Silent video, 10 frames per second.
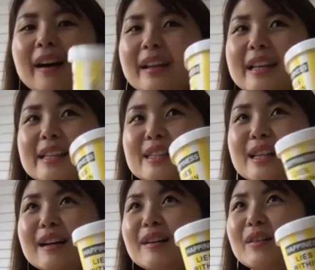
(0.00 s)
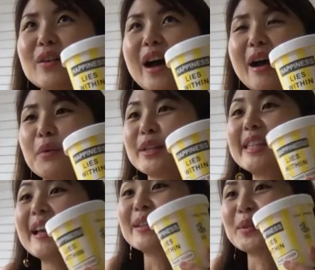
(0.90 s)
It's I would
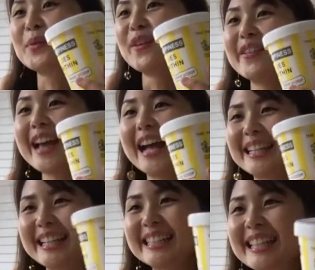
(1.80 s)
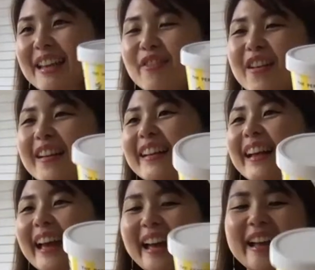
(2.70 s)
say it's very addictive,
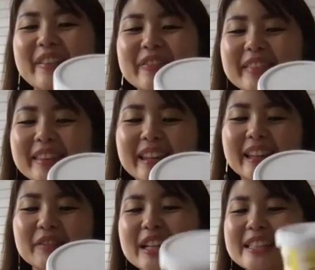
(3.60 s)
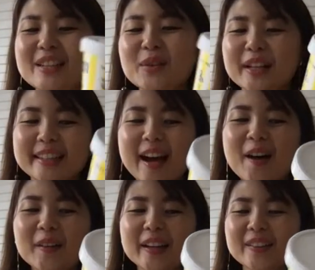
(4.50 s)
and if let's say you are
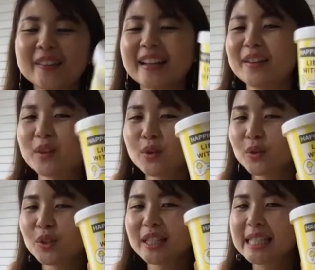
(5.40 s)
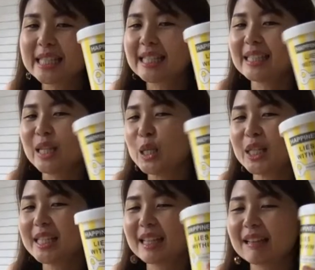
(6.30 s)
down and all that, you know, you just
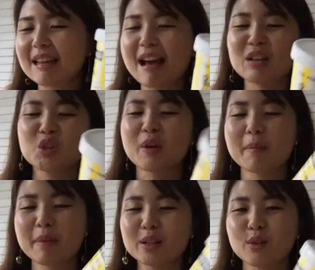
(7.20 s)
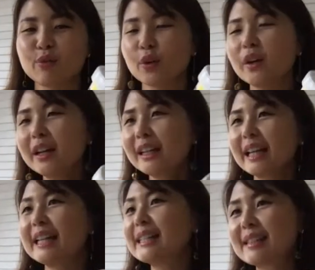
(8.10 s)
take the ice cream, it makes you feel
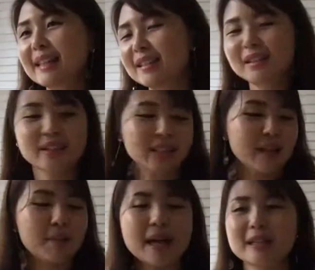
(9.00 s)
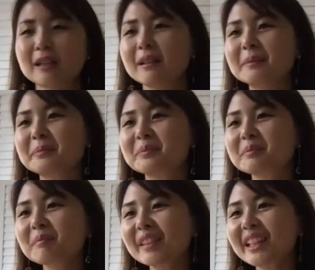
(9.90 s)
instantaneously better.
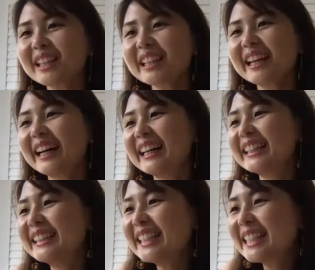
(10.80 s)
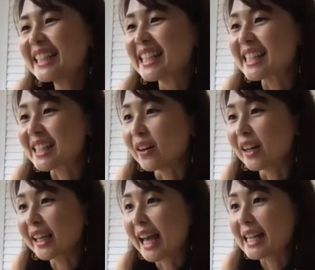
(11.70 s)
Yeah,
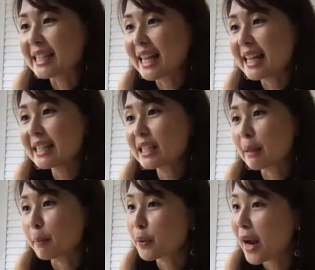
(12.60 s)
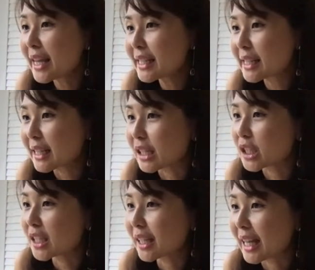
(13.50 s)
so can send surprise.
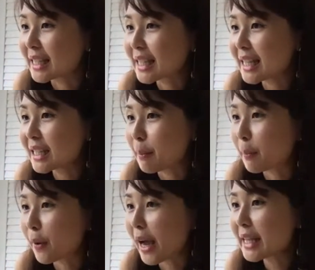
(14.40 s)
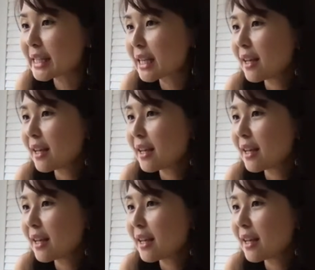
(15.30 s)
Can send surprise.